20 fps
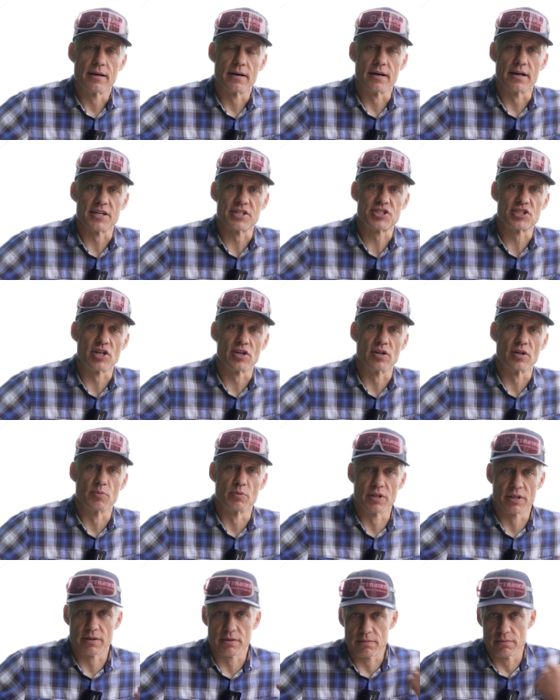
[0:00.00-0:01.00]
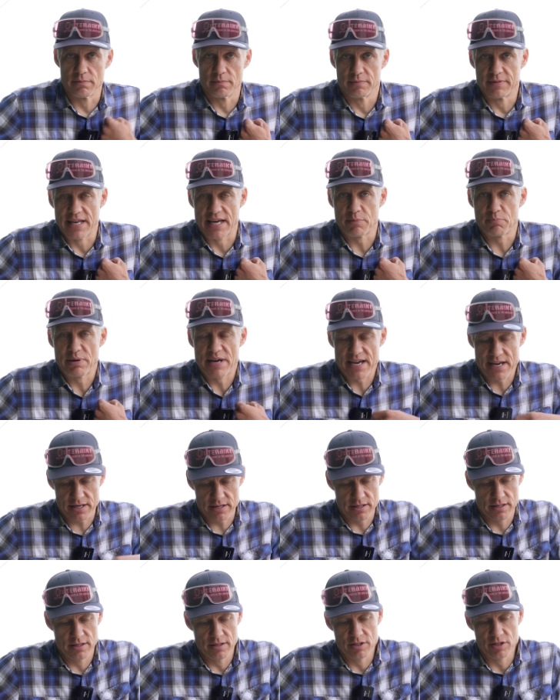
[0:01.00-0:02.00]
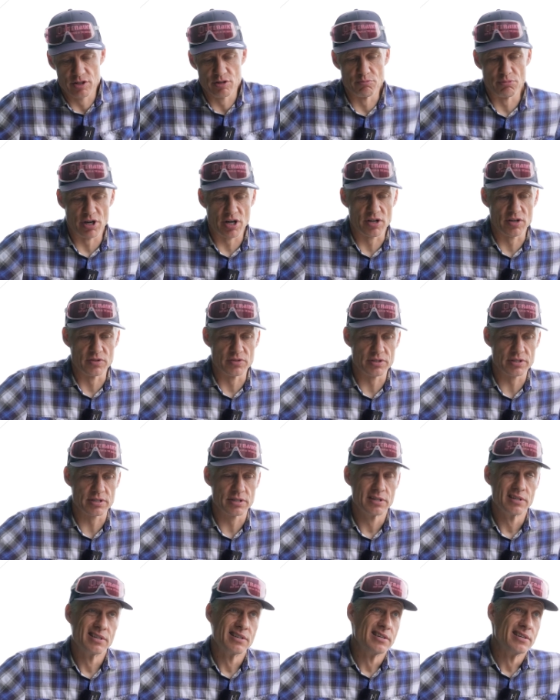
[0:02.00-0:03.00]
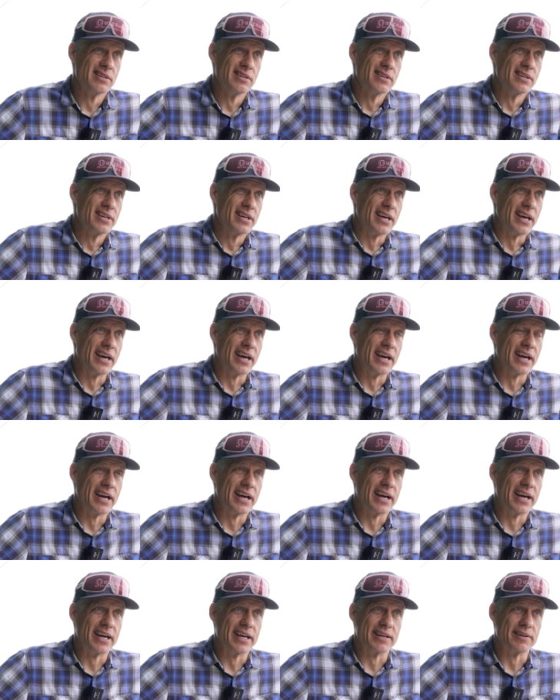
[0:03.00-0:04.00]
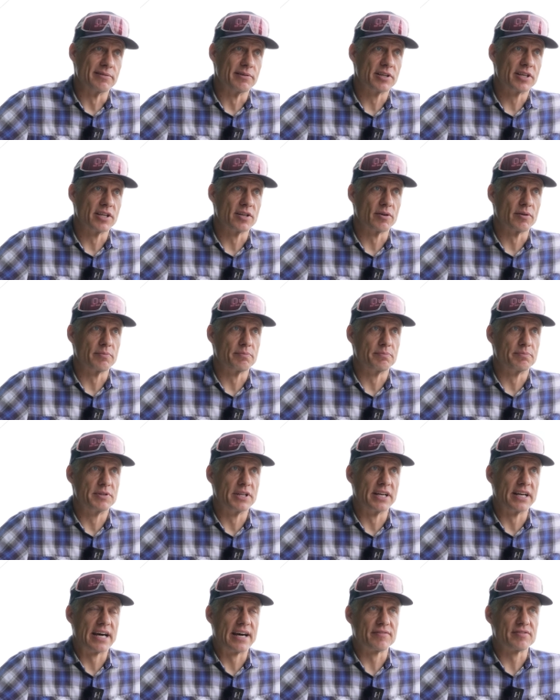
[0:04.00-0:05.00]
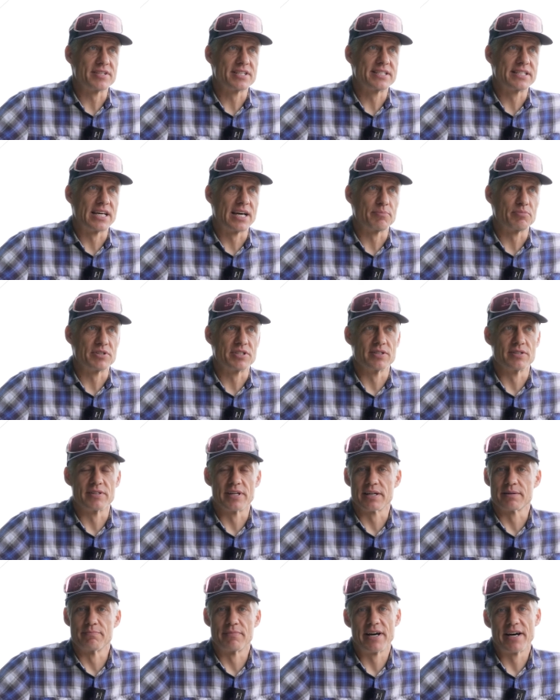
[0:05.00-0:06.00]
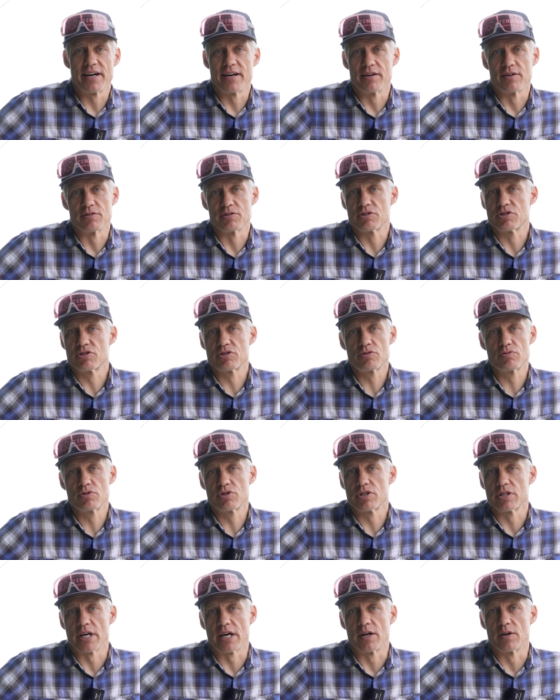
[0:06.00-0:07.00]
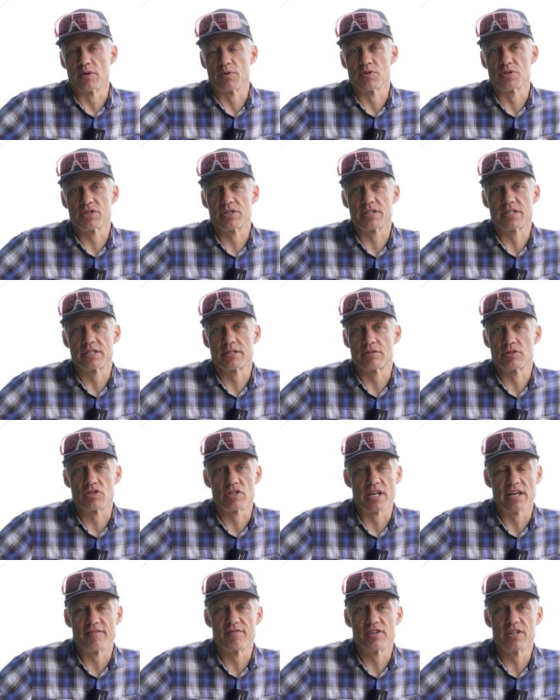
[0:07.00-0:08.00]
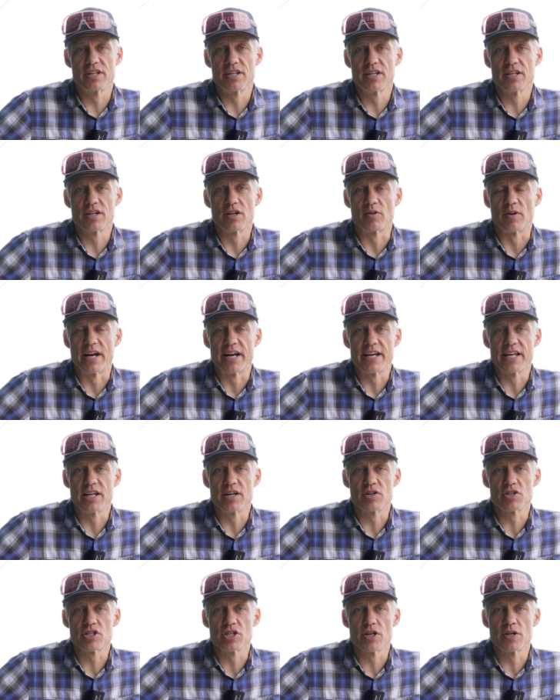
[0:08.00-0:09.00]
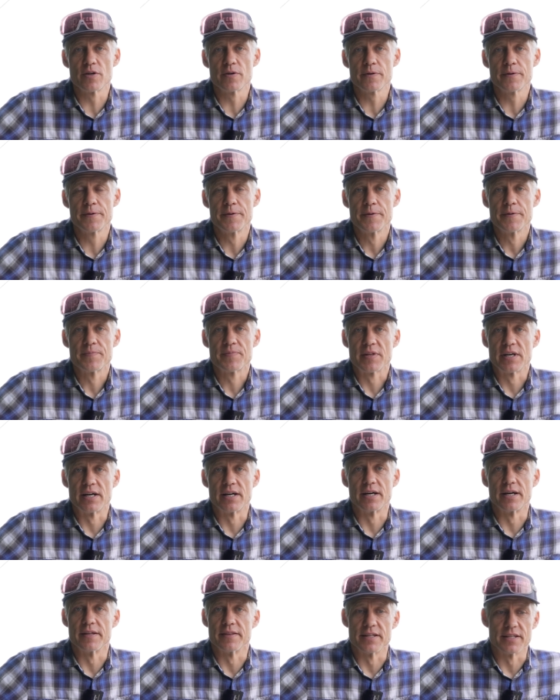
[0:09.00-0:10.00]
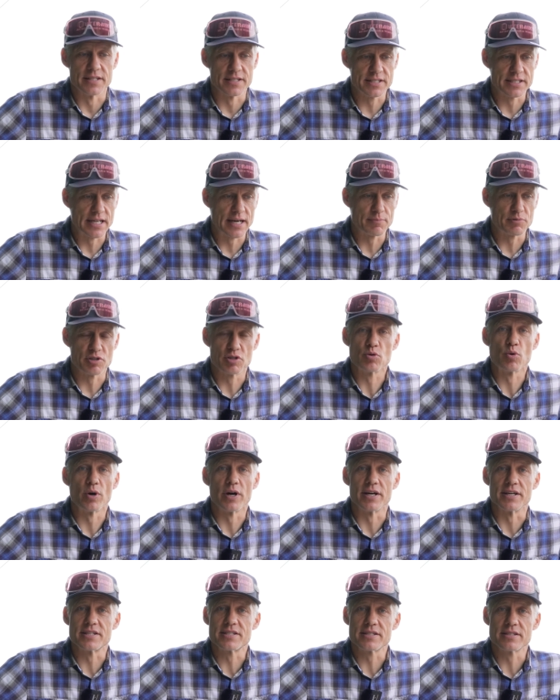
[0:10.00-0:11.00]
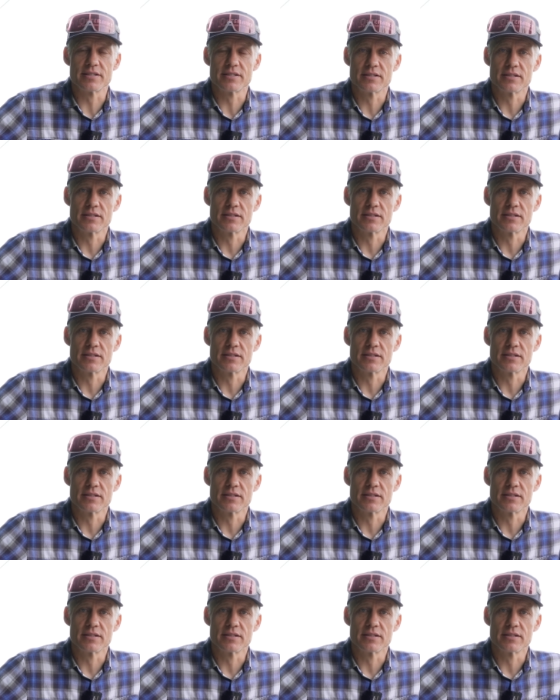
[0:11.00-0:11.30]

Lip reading: I started with that pack, 2 bottles, and didn't have to stop until like mile, I don't know, 70 or 80 or so, and then stopped twice.